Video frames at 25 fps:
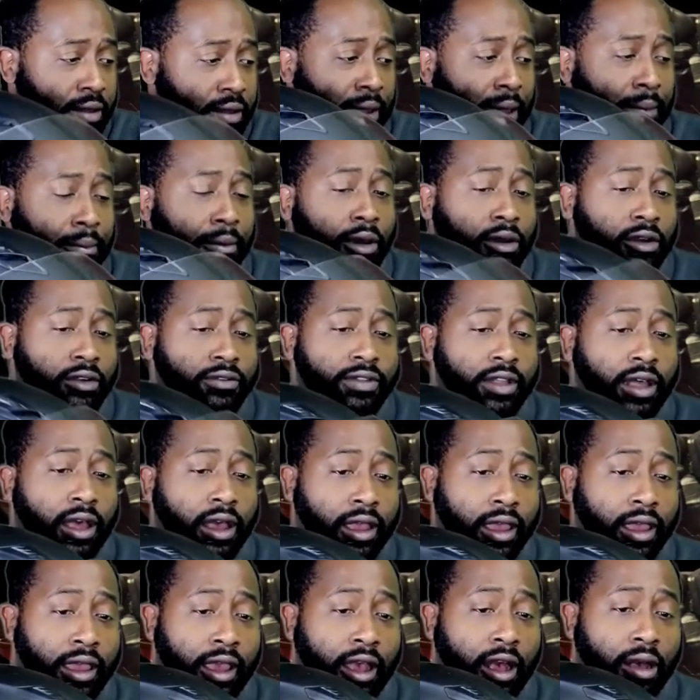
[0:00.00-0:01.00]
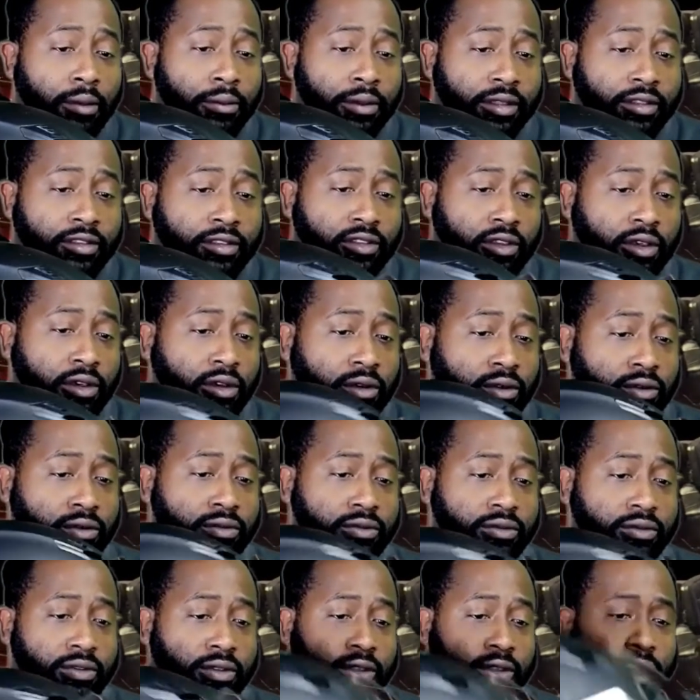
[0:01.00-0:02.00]
my motovlogging helmet. So
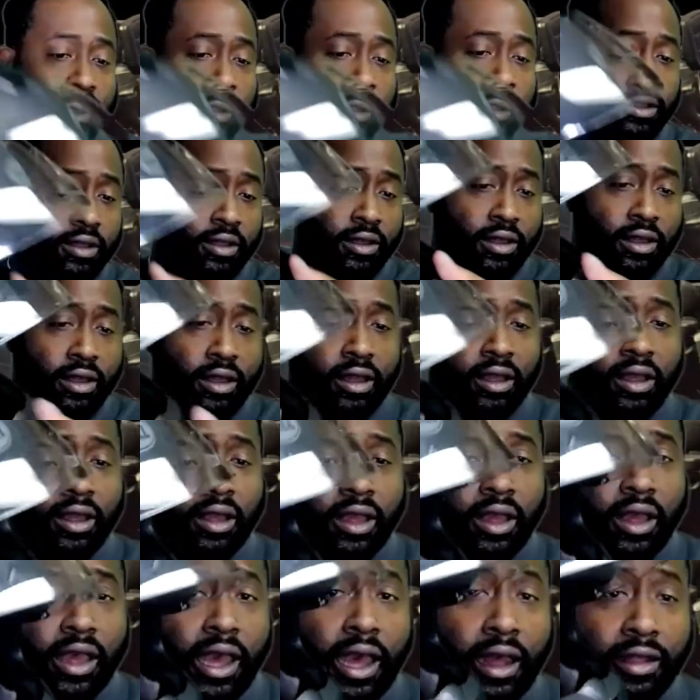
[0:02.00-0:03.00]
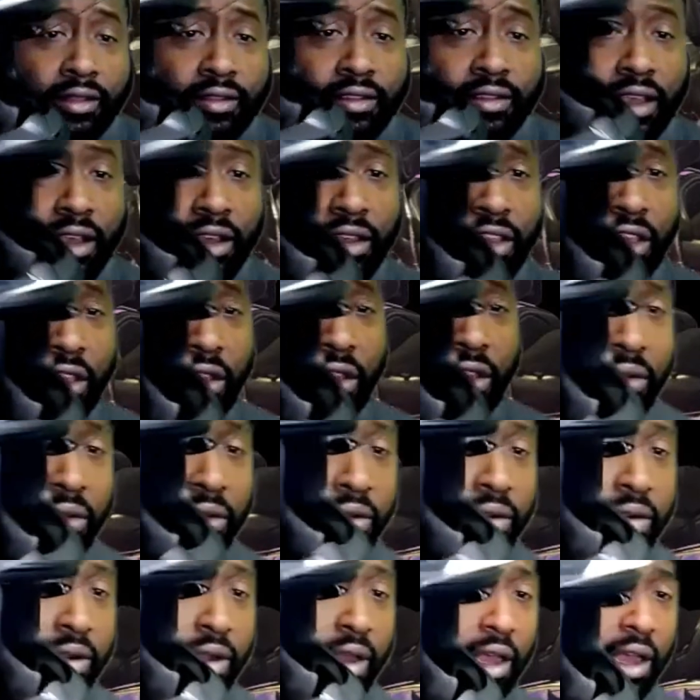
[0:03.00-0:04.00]
I'll tell
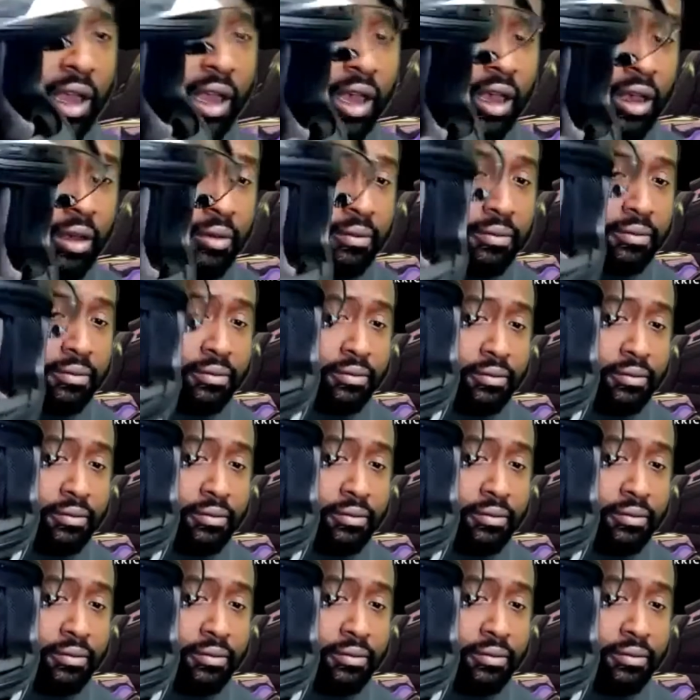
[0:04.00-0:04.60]
you a